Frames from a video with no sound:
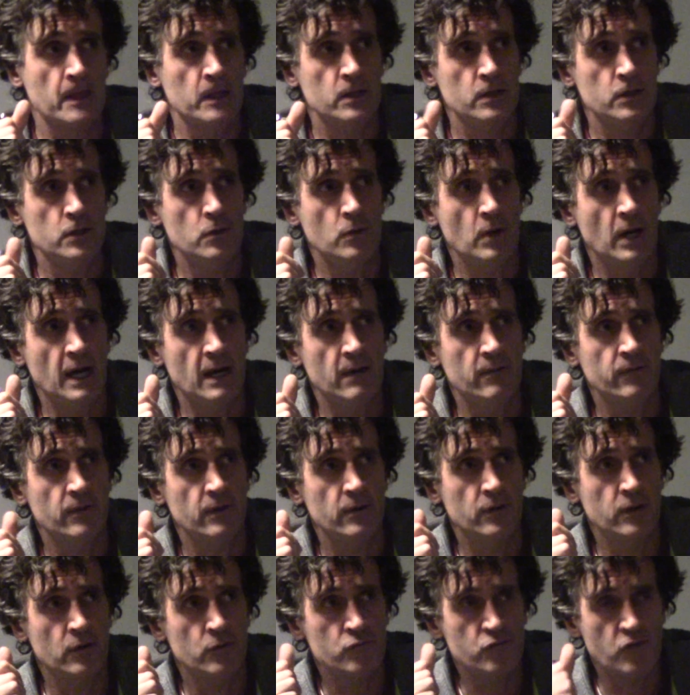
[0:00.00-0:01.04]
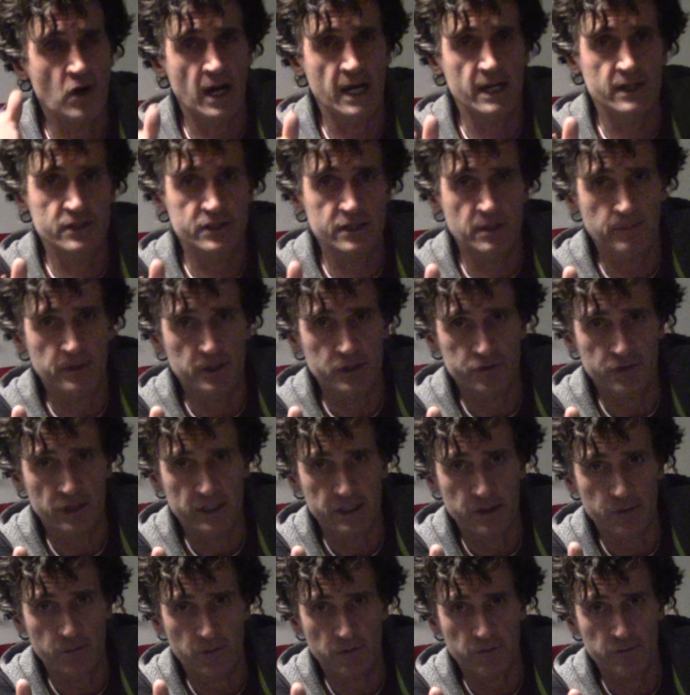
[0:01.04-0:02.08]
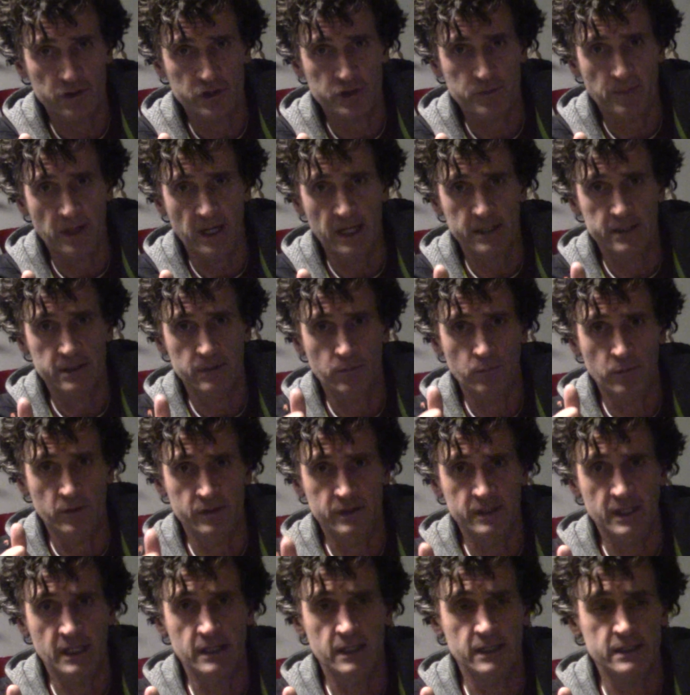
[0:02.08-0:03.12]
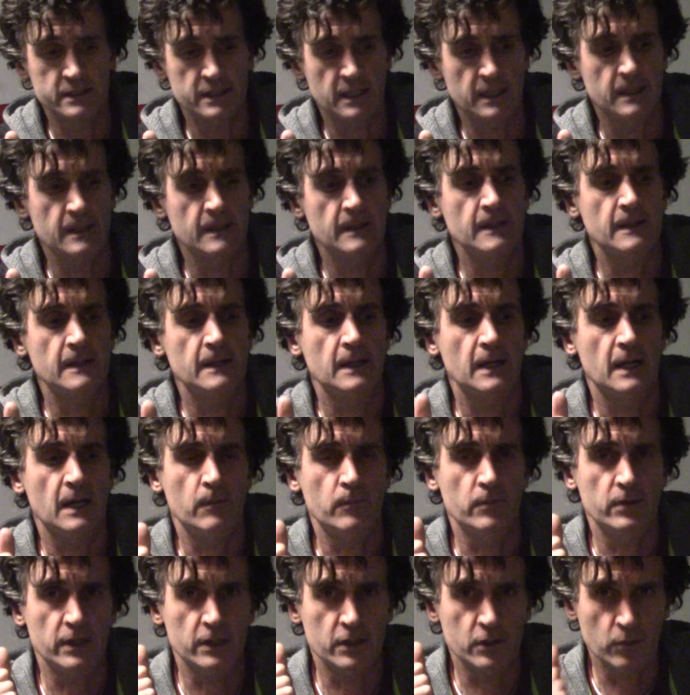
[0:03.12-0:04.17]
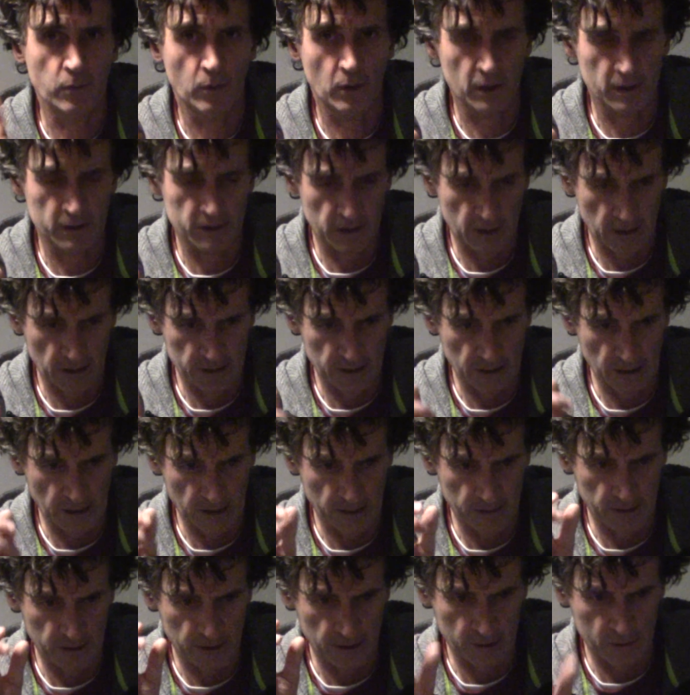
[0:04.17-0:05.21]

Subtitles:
the right to be treated with respect, with dignity, and with the